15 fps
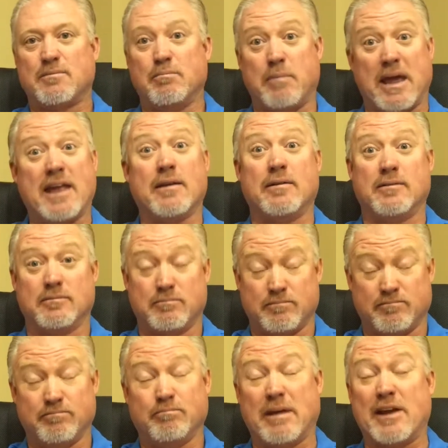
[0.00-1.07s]

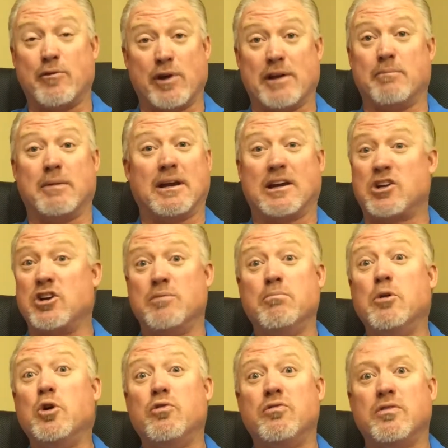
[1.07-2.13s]
Bedridden me. Couldn't
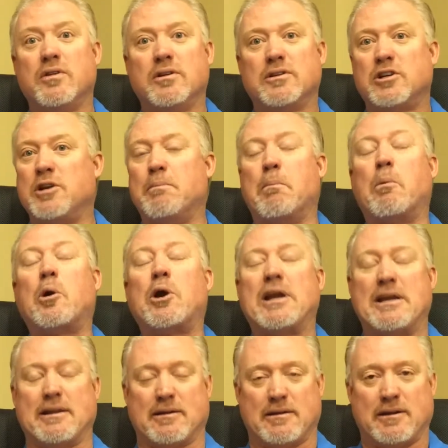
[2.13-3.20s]
move. Couldn't
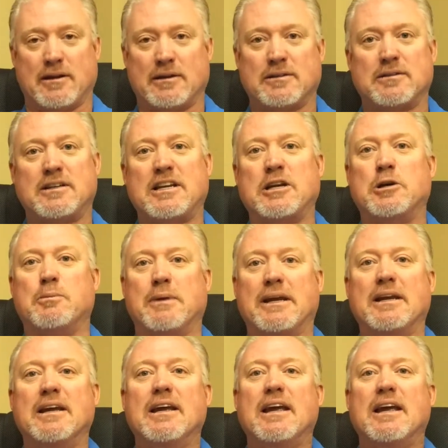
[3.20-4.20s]
breathe. It'd kill me.